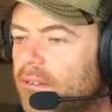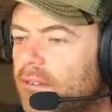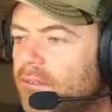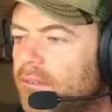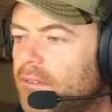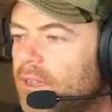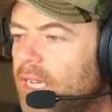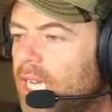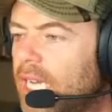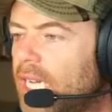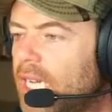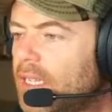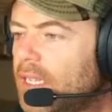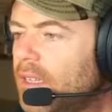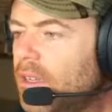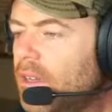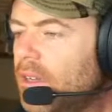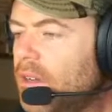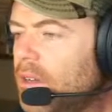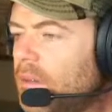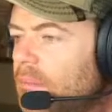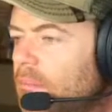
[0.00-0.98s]

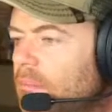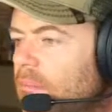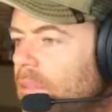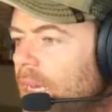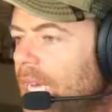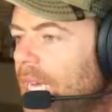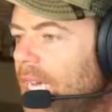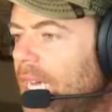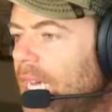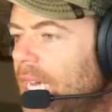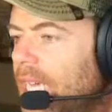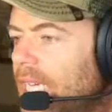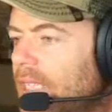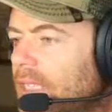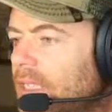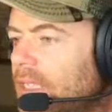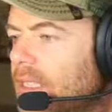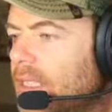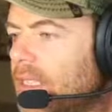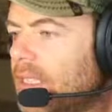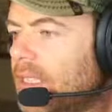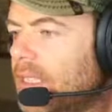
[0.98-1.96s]
Analog
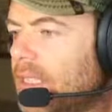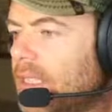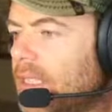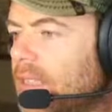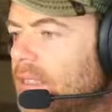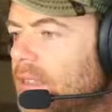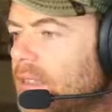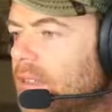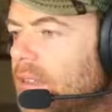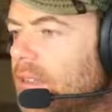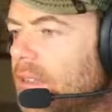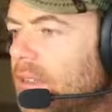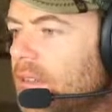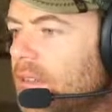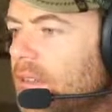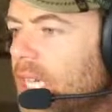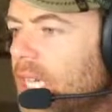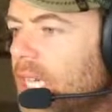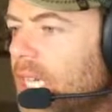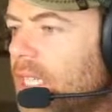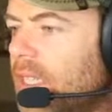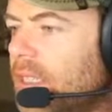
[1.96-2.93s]
pad. Let's throw
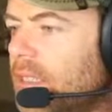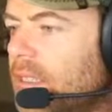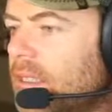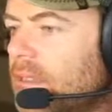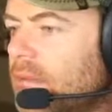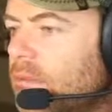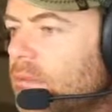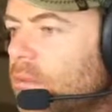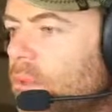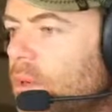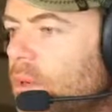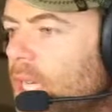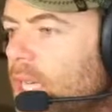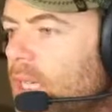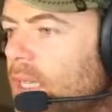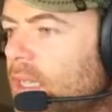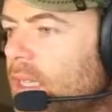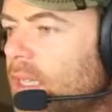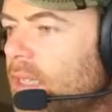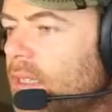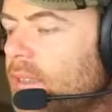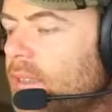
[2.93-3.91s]
that in as well.